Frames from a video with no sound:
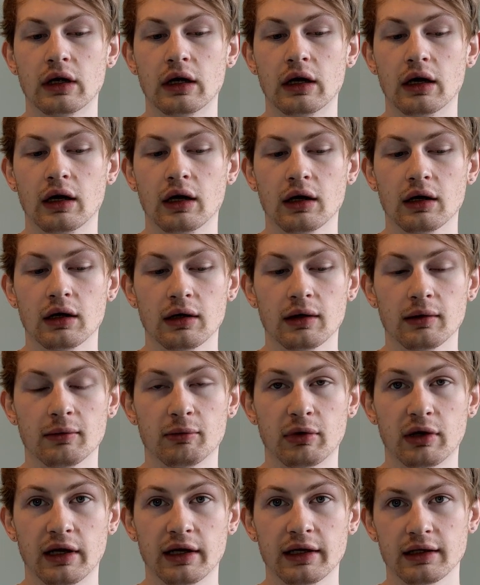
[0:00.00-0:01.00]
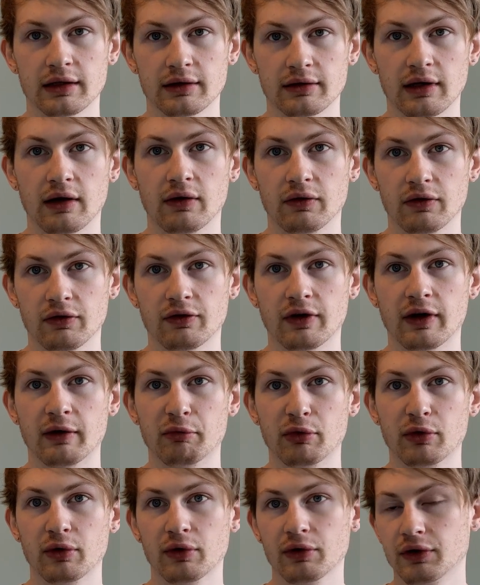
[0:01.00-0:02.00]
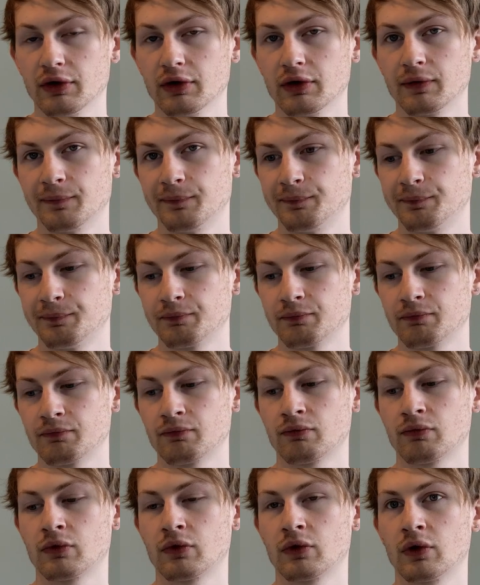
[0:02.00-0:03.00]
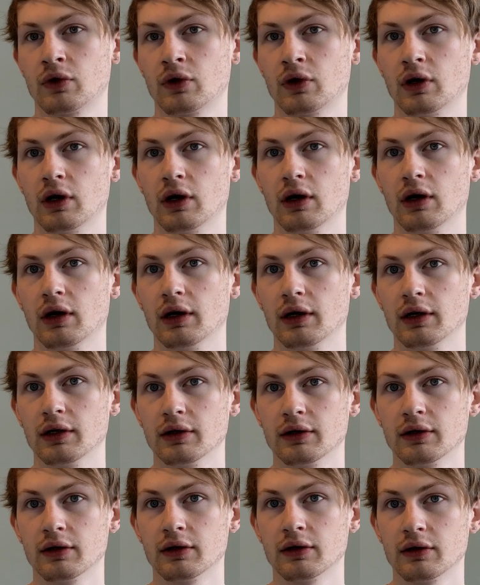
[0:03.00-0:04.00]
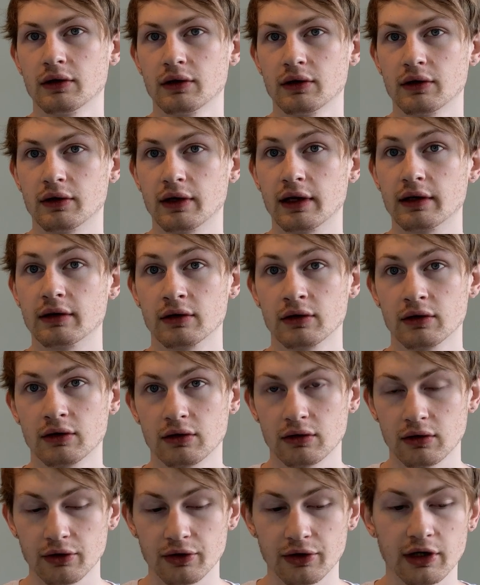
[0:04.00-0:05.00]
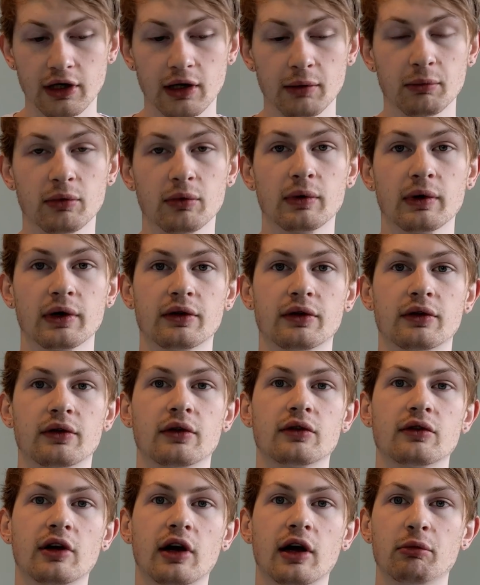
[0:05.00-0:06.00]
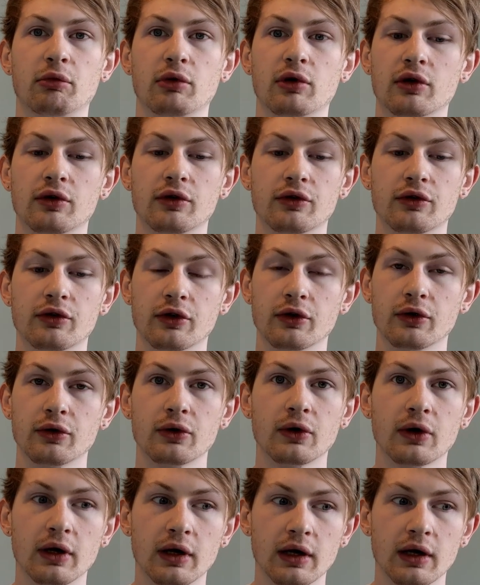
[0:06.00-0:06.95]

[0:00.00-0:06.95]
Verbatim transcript: uh, planing down the fretboard, I then glued it up with Titebond 2